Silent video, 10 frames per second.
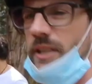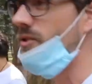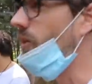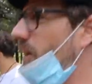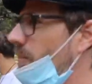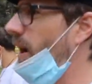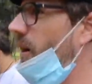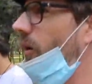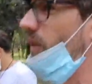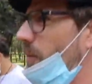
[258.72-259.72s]
enjoyed by
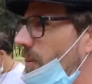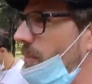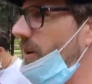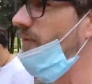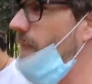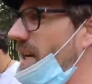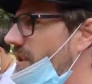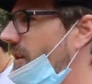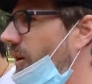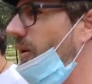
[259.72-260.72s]
all the people of
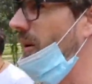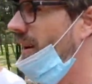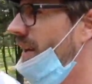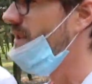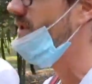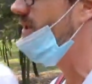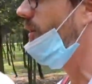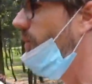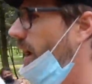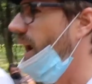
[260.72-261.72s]
Mexico.
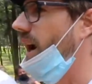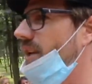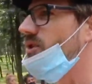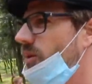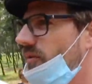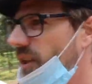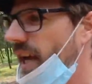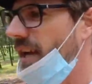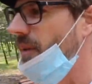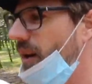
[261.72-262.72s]
So it's sort of a
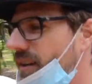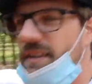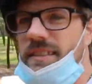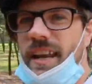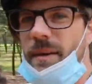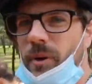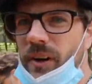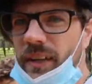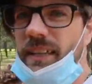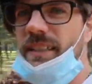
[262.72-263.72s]
landmark of this
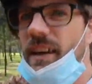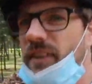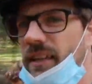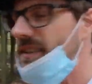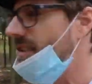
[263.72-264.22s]
neighborhood and definitely